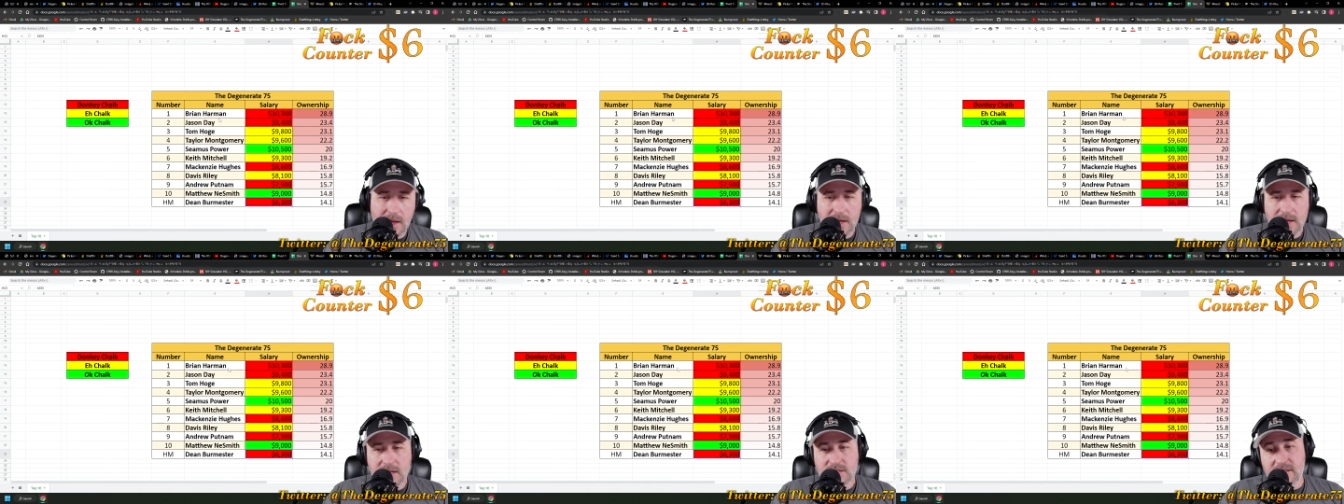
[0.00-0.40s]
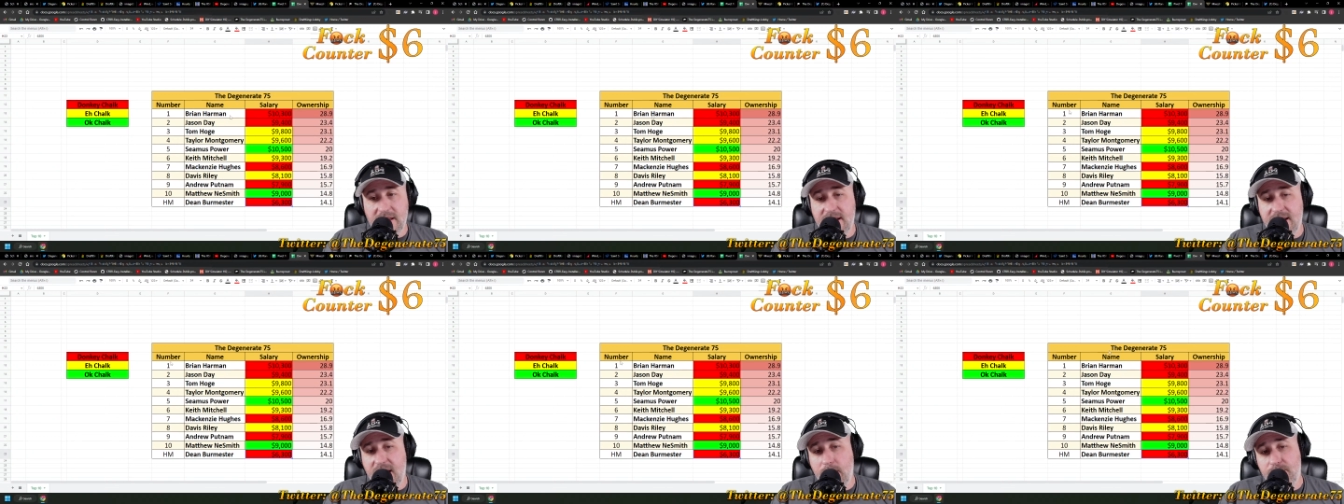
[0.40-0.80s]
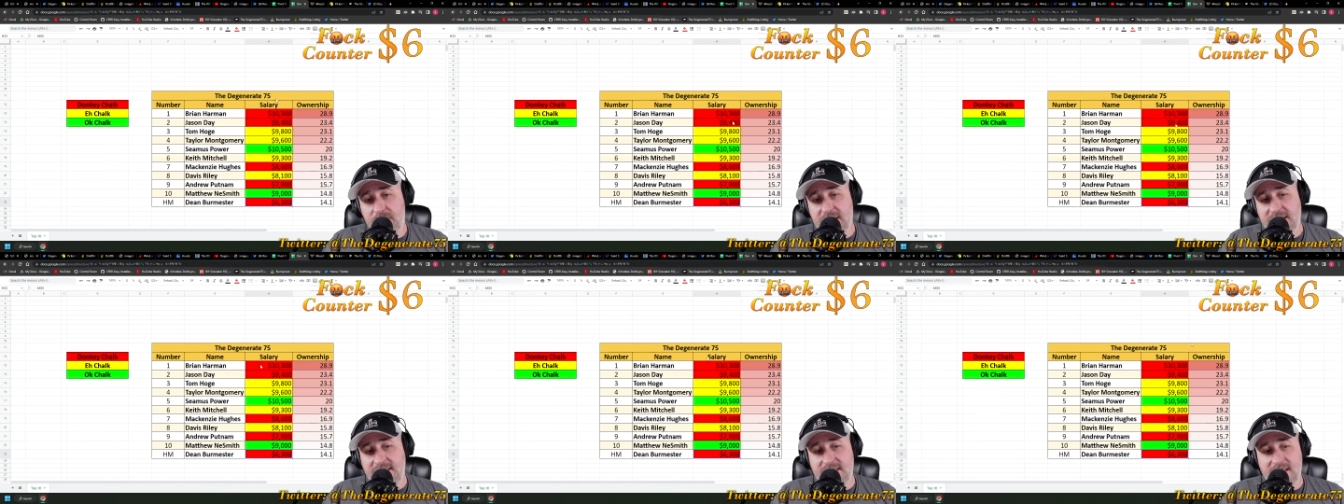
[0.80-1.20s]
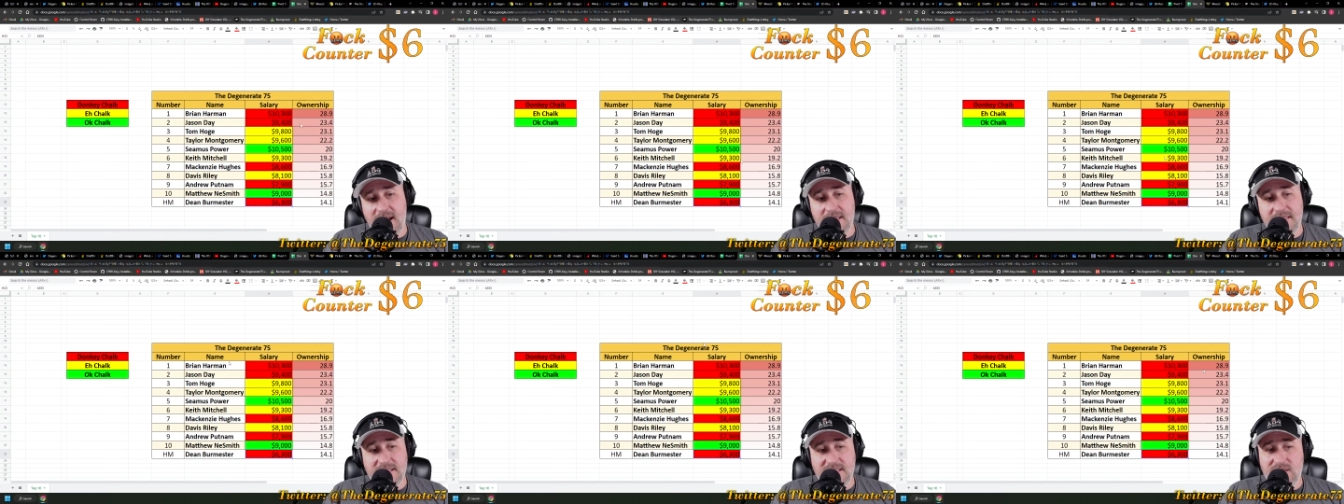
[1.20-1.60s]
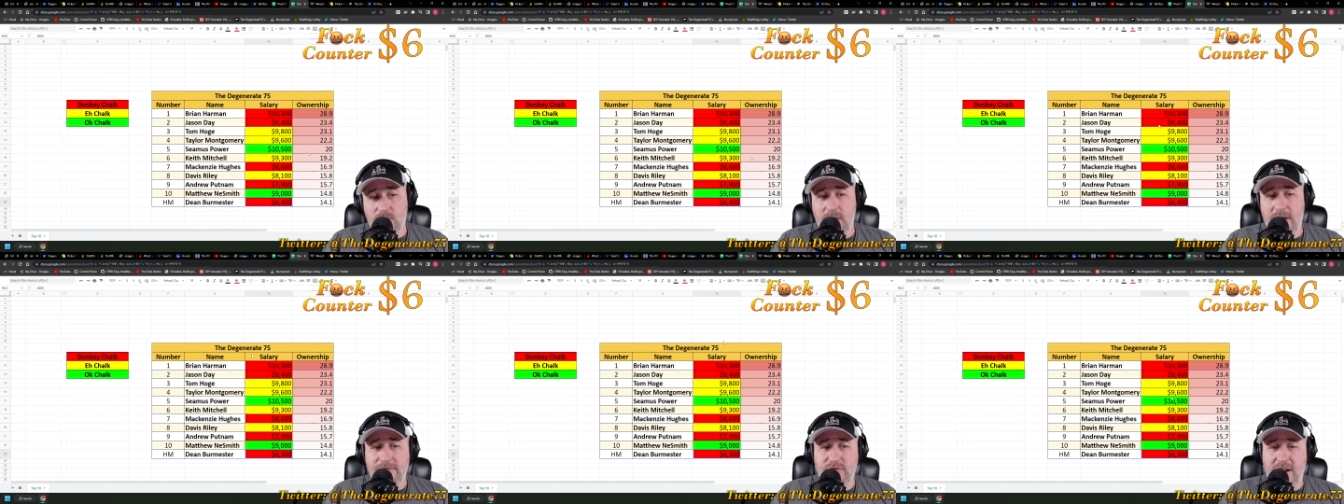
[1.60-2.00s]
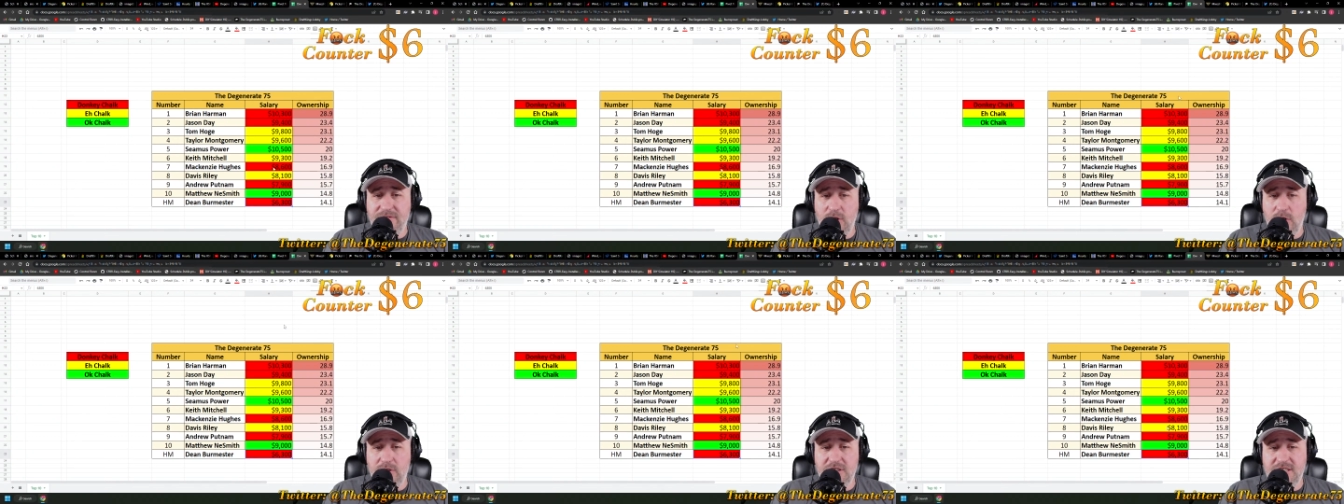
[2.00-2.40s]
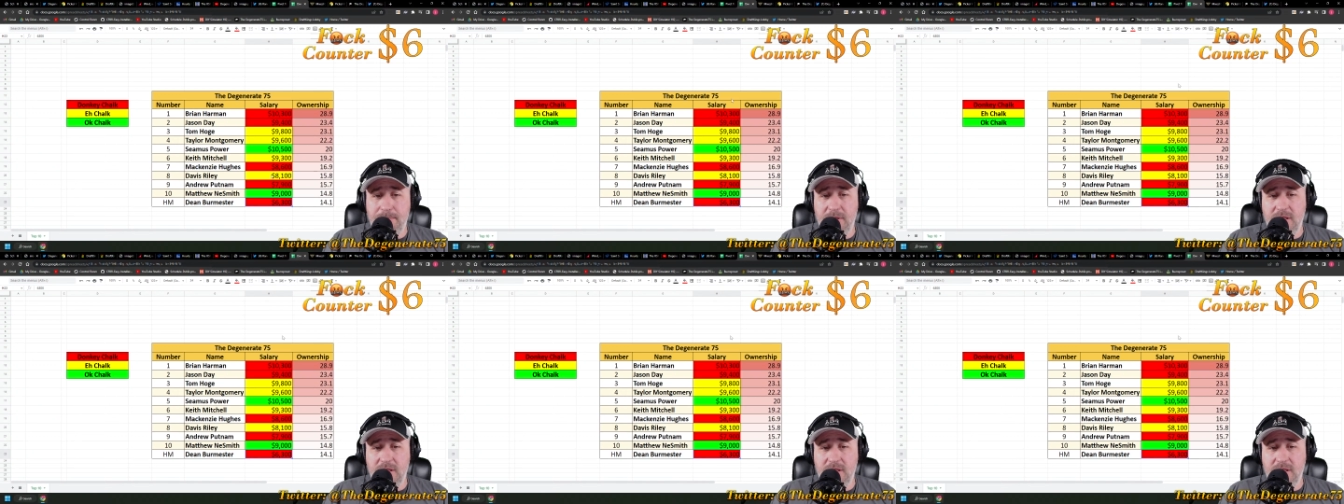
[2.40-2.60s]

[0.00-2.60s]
So there you go. This is the rough draft ownership.